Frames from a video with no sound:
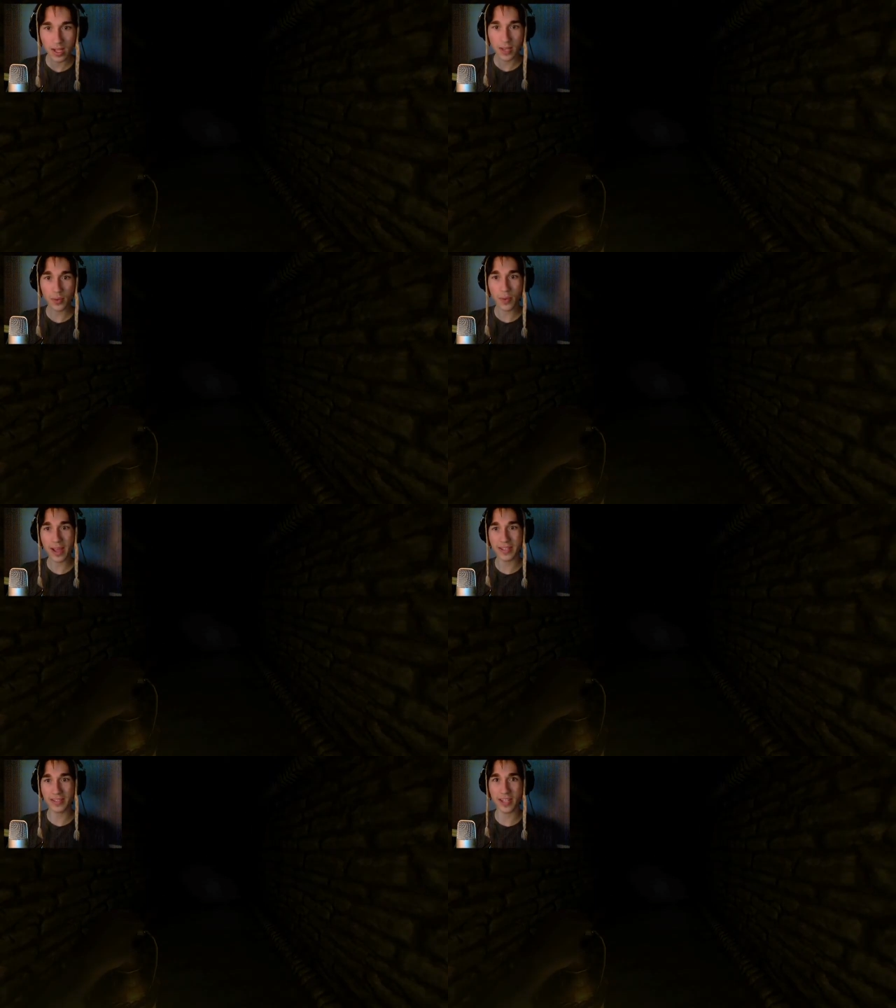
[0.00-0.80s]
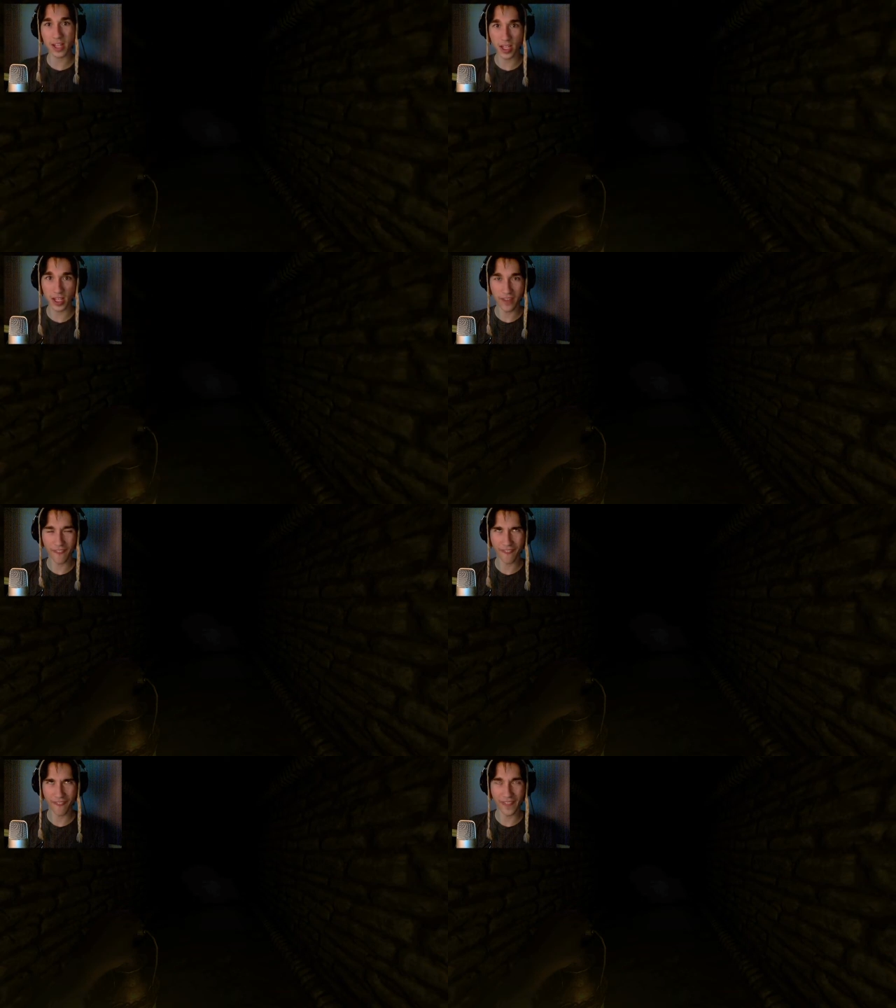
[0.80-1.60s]
The wine cellar.
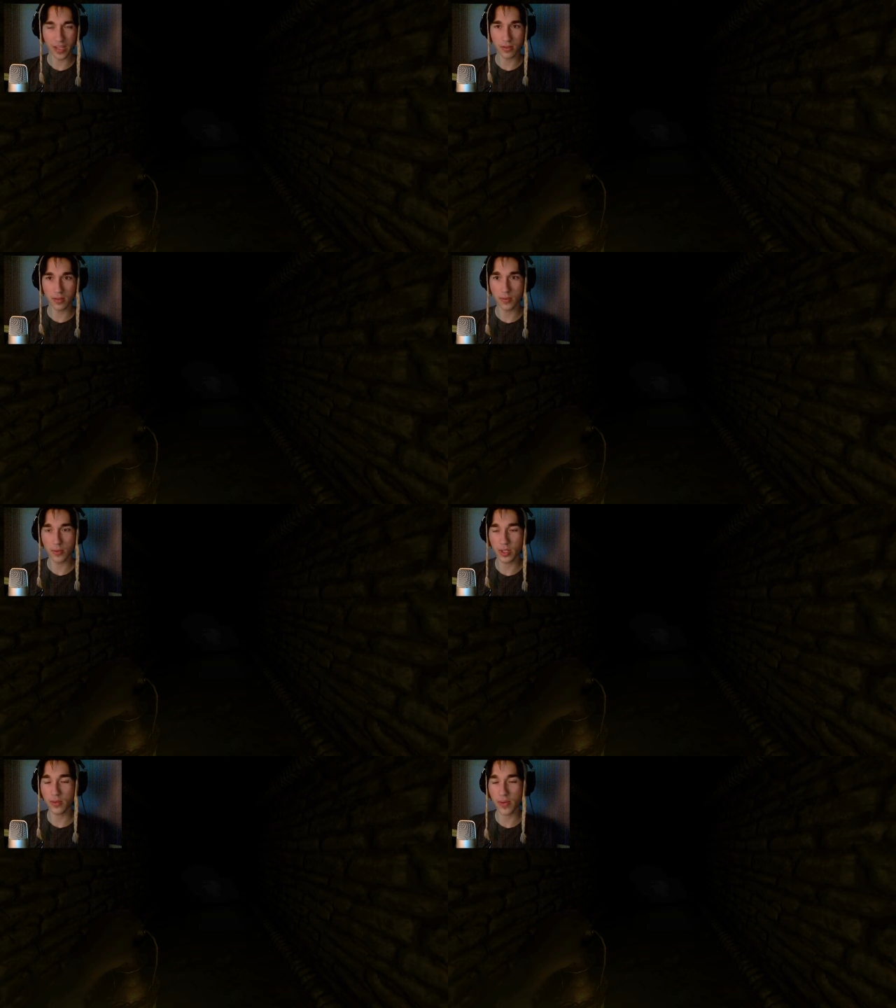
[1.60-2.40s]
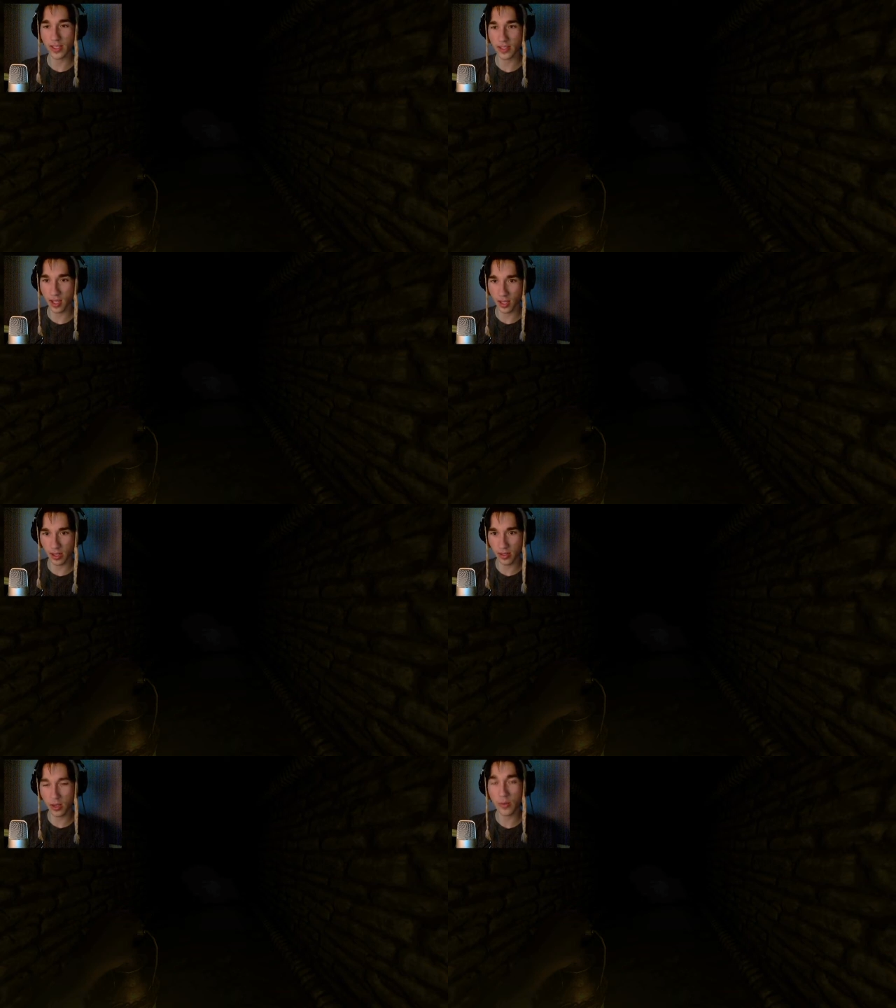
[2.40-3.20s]
We're in the wine cellar.
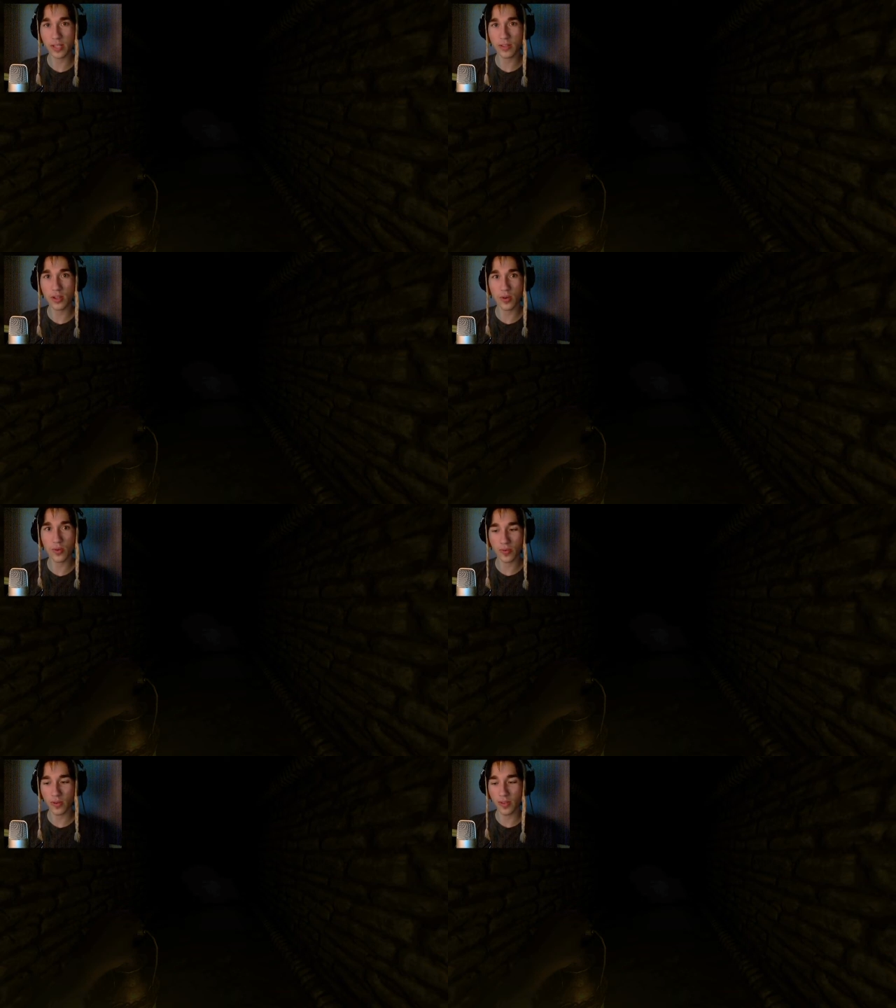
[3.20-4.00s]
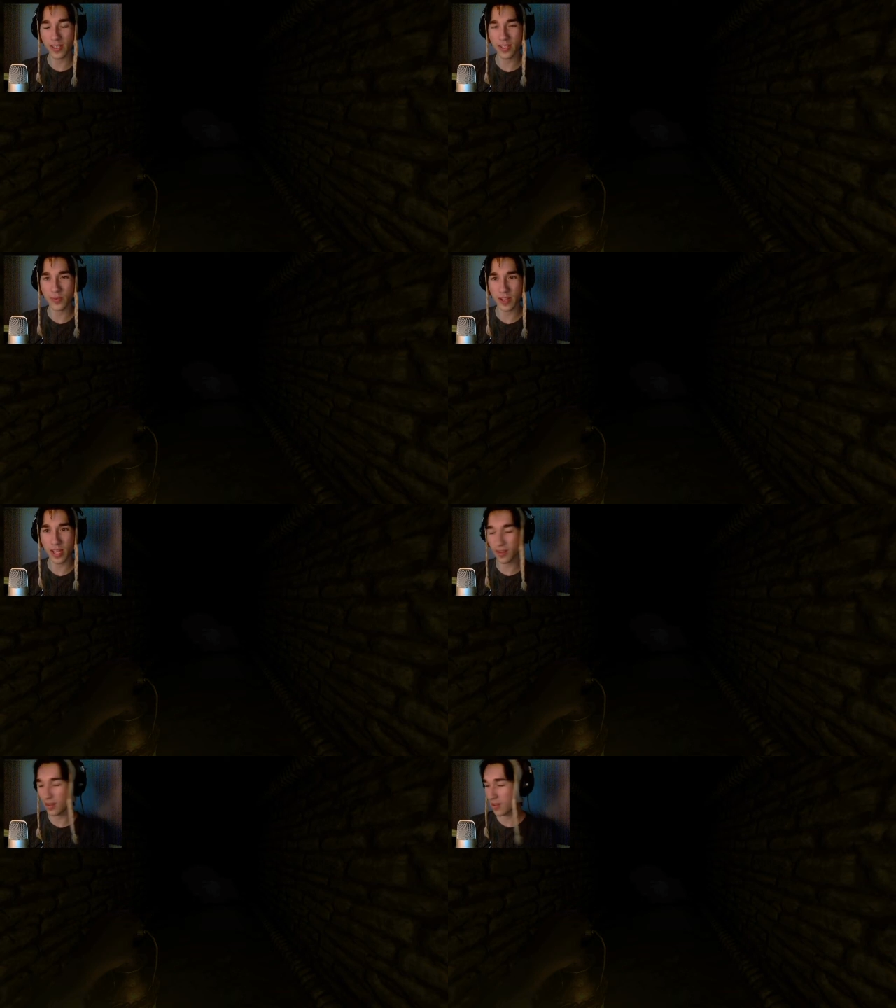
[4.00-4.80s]
Oh wait, no. This is where
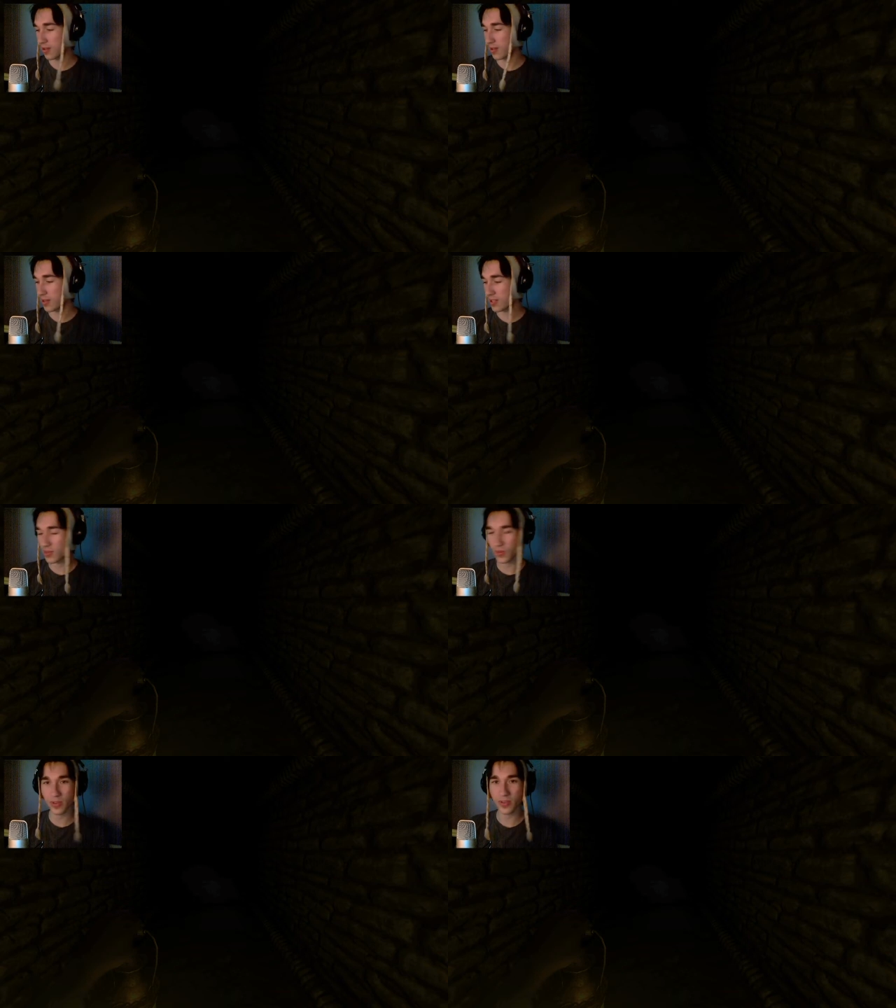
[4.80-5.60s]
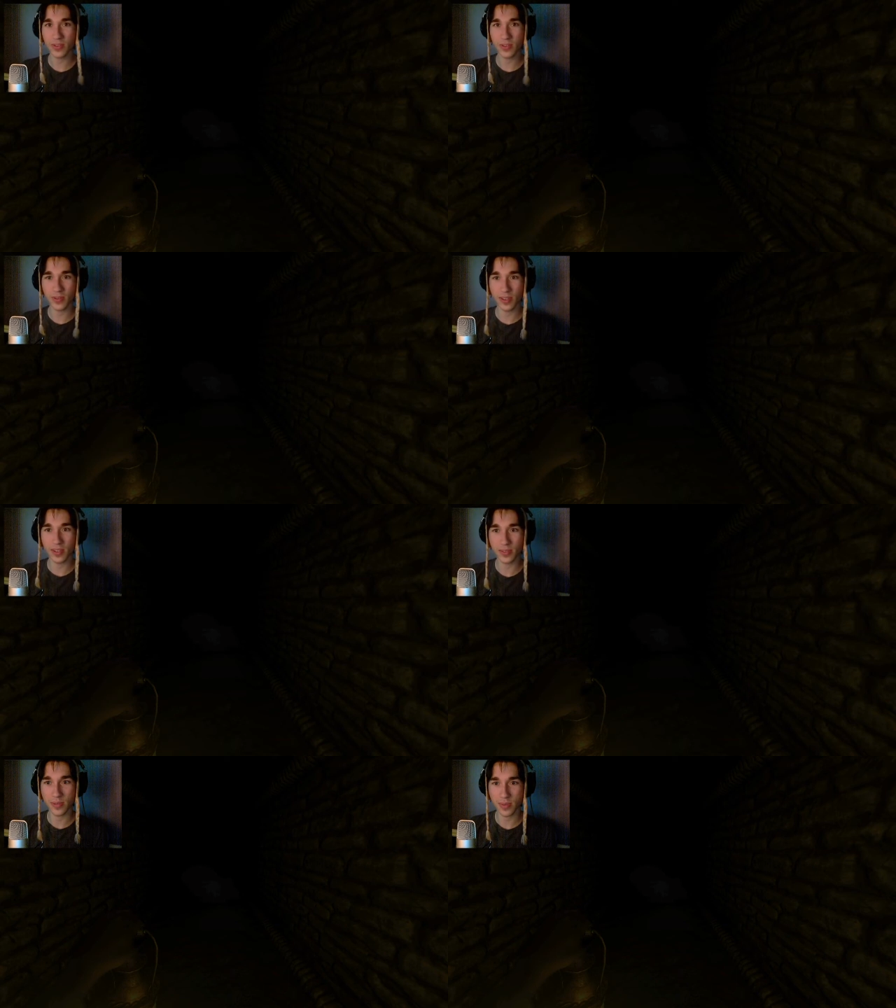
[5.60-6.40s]
that this is where they're doing
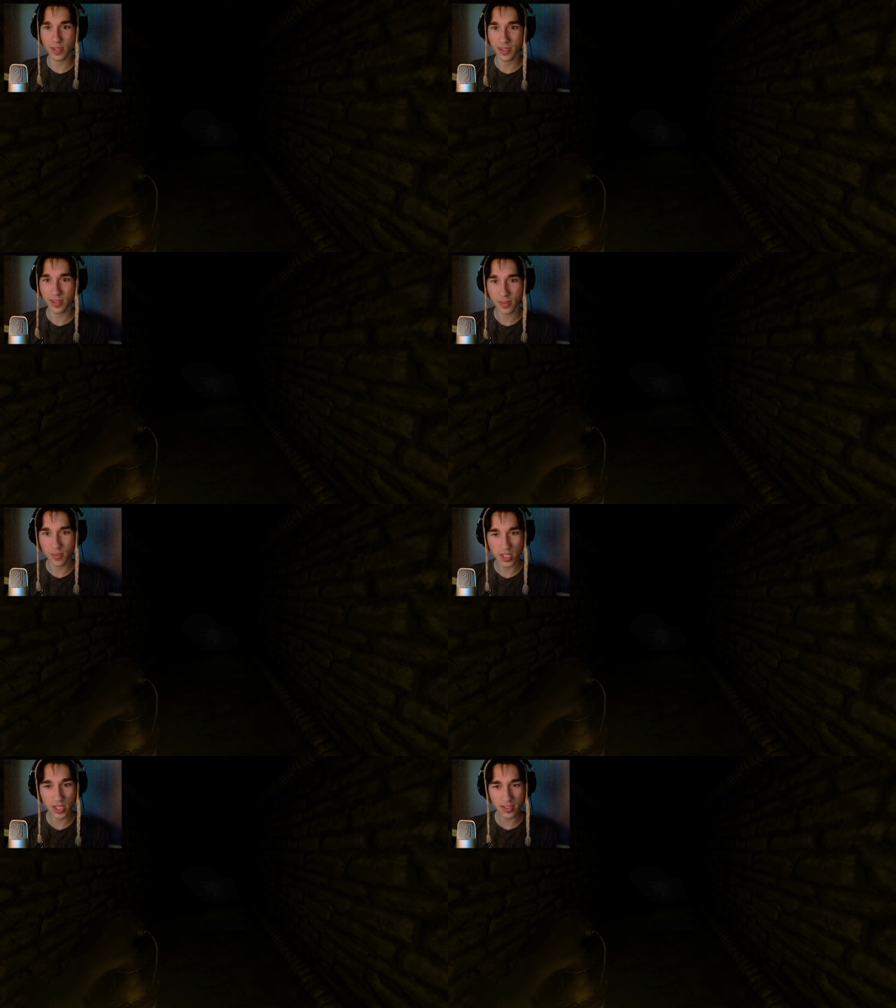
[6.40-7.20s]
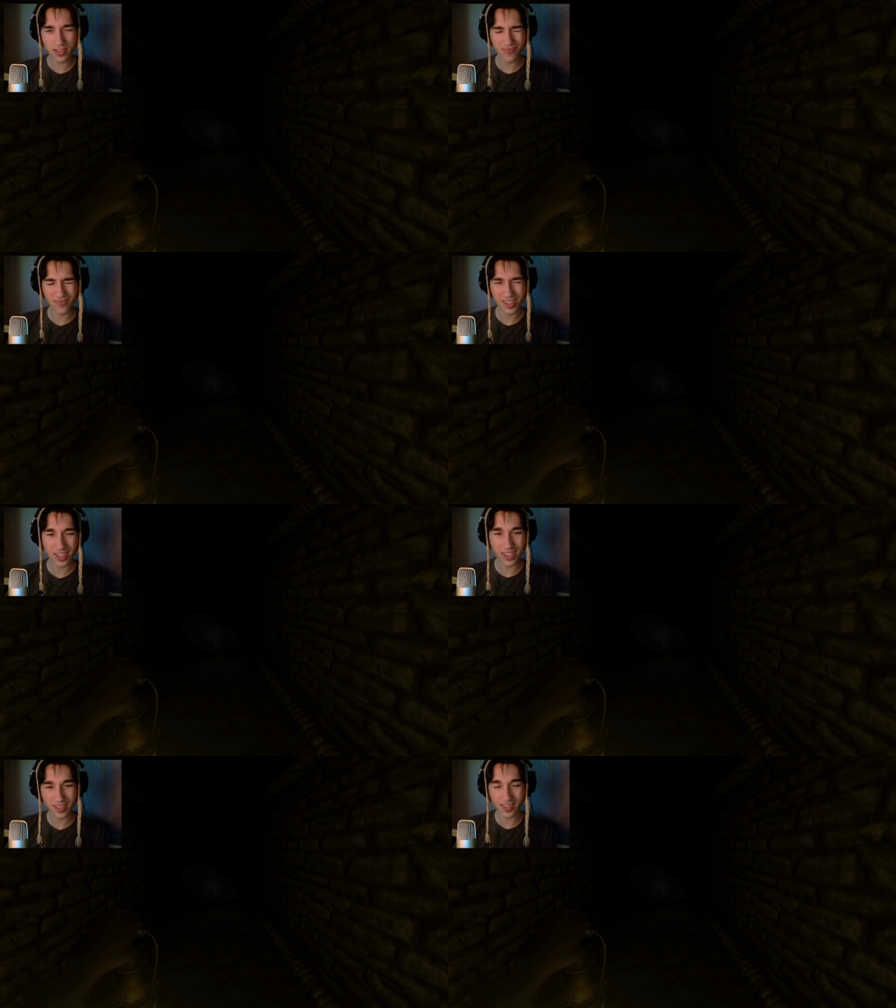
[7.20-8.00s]
experimenty thingamajiggies, I
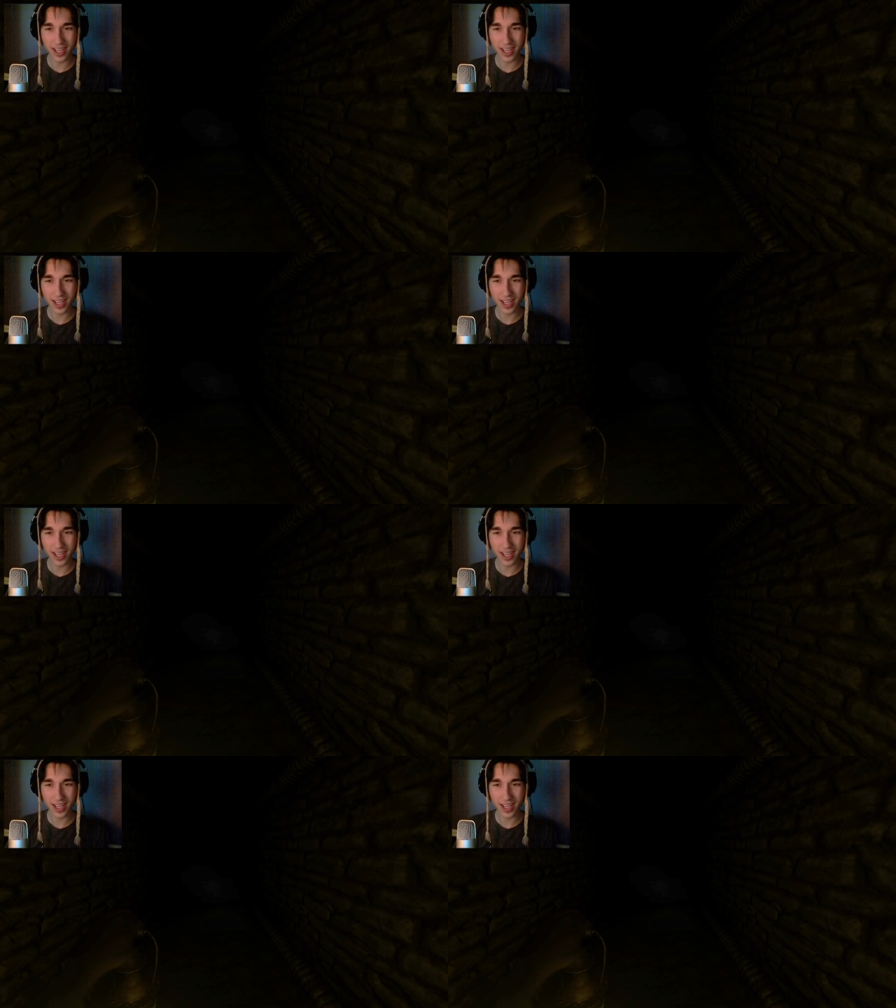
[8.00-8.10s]
think.